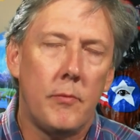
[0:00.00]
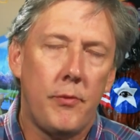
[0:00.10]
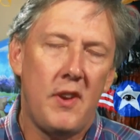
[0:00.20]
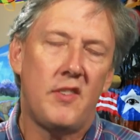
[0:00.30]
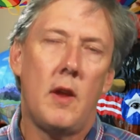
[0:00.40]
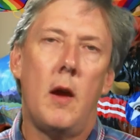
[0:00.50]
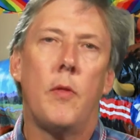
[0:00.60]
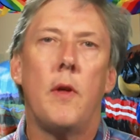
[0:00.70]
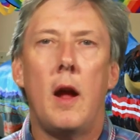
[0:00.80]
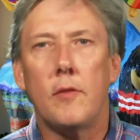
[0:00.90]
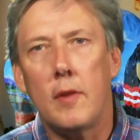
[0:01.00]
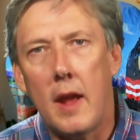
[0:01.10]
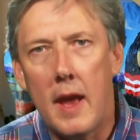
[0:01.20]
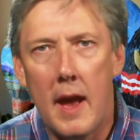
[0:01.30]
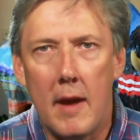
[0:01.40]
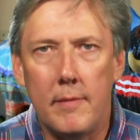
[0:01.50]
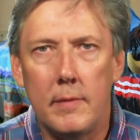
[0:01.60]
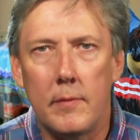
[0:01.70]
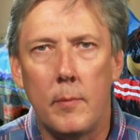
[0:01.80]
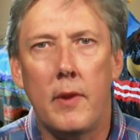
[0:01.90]
freestyle thoughts that I have
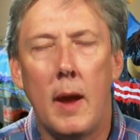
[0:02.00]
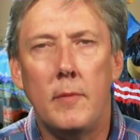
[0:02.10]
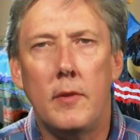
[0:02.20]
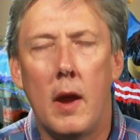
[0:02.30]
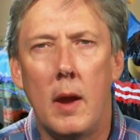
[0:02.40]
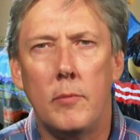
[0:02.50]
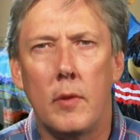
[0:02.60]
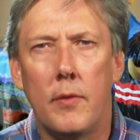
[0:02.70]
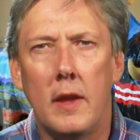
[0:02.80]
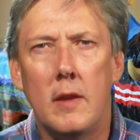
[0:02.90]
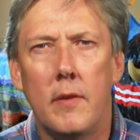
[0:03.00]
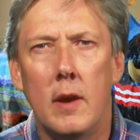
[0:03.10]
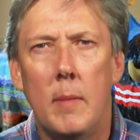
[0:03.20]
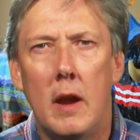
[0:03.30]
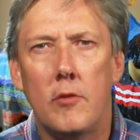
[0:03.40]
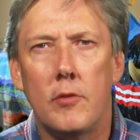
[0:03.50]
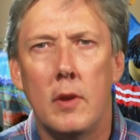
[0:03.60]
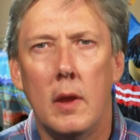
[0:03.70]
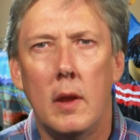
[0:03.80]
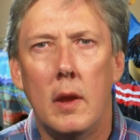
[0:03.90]
from time to time. So thank you very much,
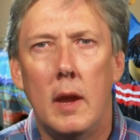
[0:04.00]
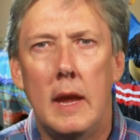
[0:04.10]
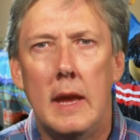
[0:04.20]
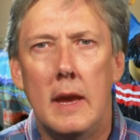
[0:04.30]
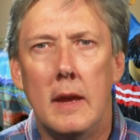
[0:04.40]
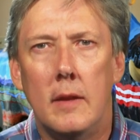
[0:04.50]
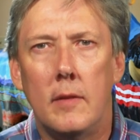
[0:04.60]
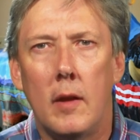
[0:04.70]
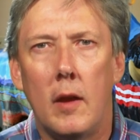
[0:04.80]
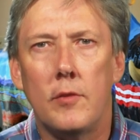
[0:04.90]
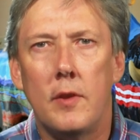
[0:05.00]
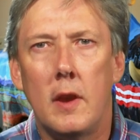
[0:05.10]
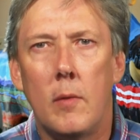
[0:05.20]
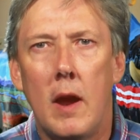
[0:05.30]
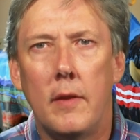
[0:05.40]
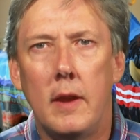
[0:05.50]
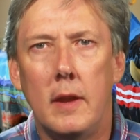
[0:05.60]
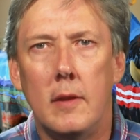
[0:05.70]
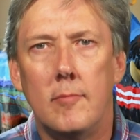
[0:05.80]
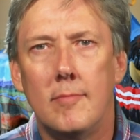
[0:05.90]
and I'll see you around
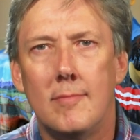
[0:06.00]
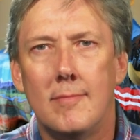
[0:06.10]
Enid.